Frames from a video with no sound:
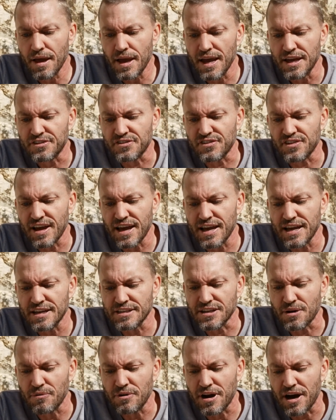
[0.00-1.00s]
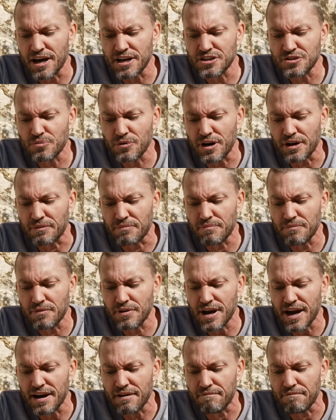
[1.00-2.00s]
it says, I just want to
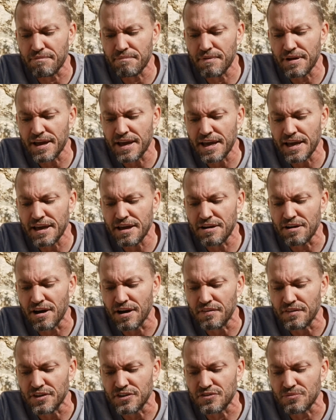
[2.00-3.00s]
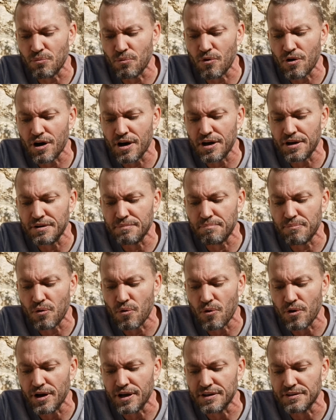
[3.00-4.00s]
kind of hit on this one
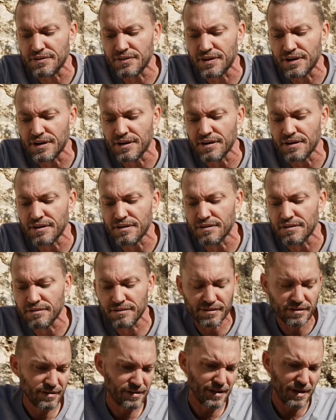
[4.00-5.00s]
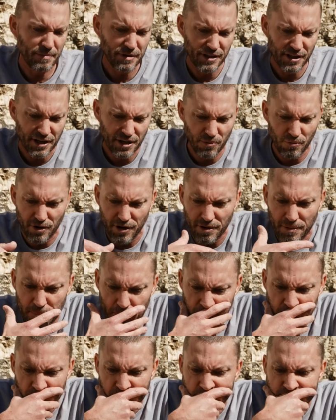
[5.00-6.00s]
point here. Let me look at where
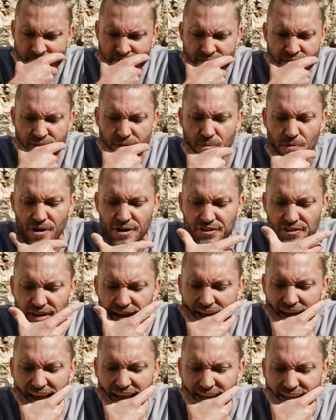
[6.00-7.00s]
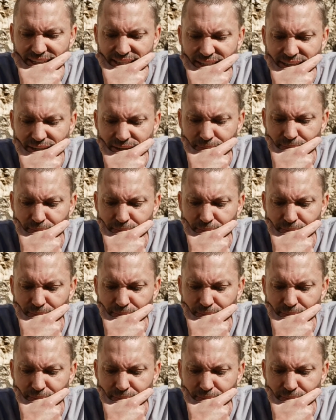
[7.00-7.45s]
it's at.